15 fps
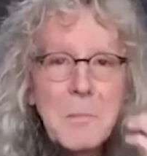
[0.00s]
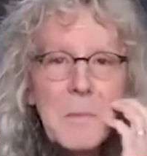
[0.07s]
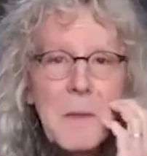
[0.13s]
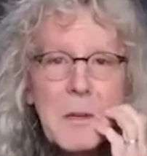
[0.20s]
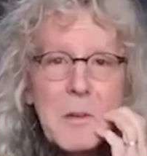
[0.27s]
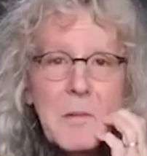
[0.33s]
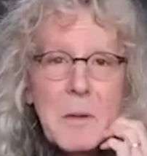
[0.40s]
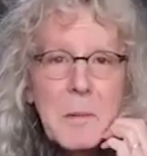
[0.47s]
Thank
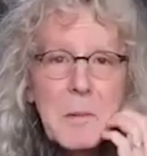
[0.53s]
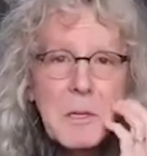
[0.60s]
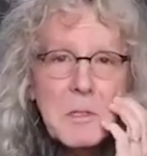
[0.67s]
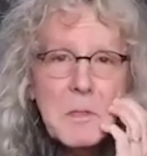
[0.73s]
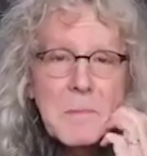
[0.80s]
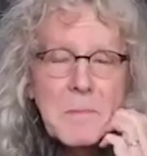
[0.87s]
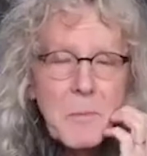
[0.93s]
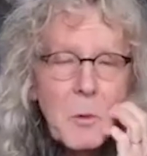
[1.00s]
you very much.
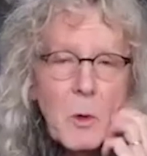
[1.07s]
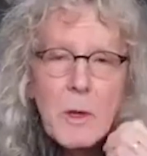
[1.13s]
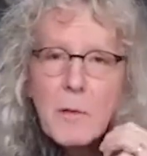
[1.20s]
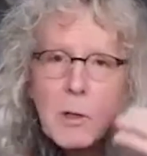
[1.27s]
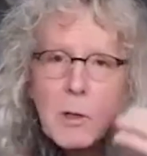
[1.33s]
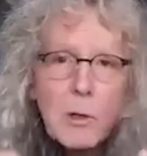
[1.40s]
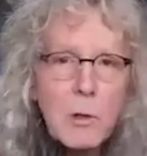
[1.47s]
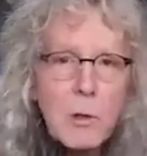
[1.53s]
Whatever
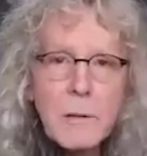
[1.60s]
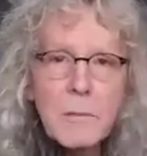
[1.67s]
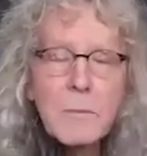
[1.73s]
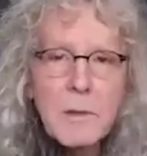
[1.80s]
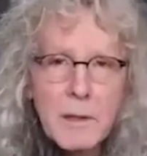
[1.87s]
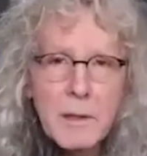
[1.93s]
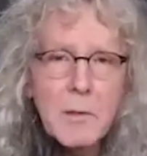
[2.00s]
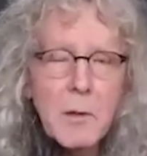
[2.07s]
you're doing,
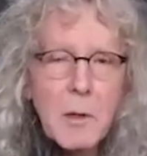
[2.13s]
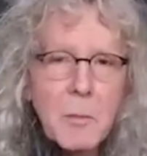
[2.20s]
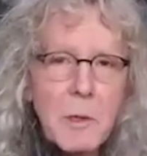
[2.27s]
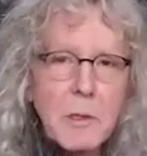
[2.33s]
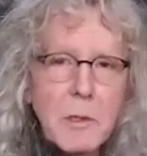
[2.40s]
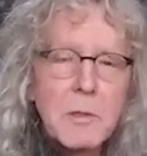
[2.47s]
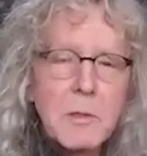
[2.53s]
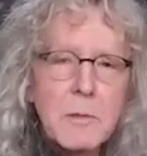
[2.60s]
thank you very
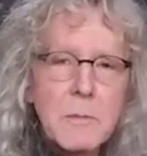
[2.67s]
much.